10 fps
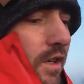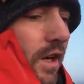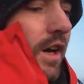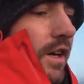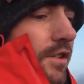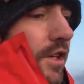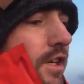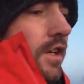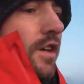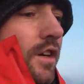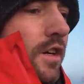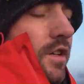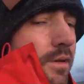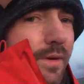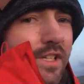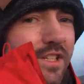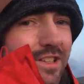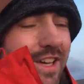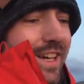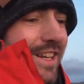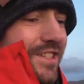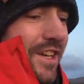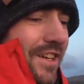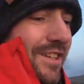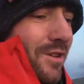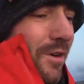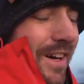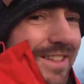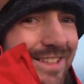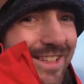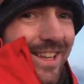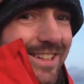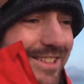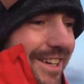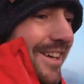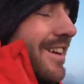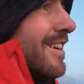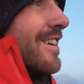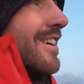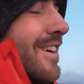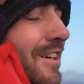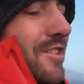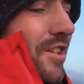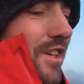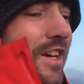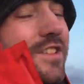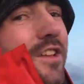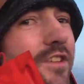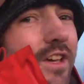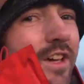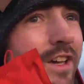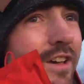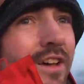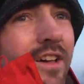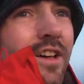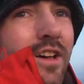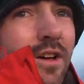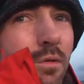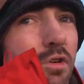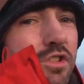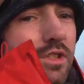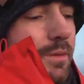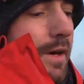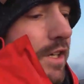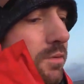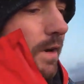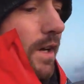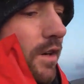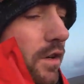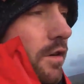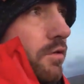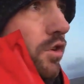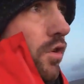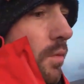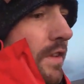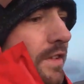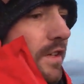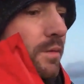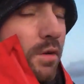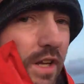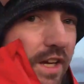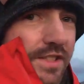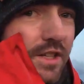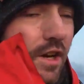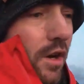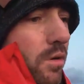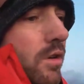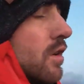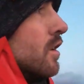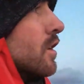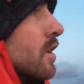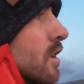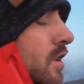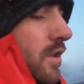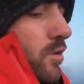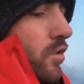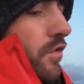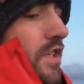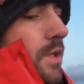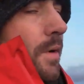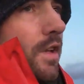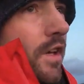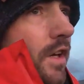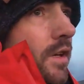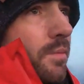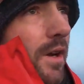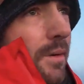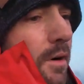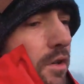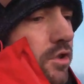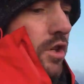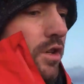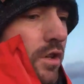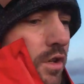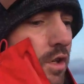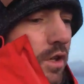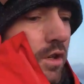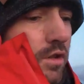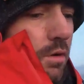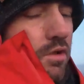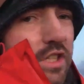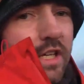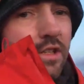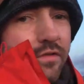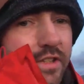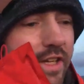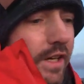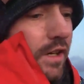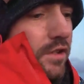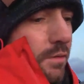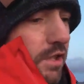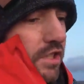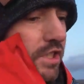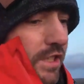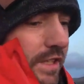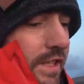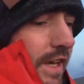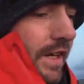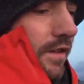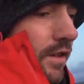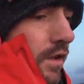is you're basically getting a second go at it the next day. So like yesterday wasn't the best weather, it was a lot windier than what it is now. There was no visibility pretty much towards the end of the day, as you would have seen in the tent.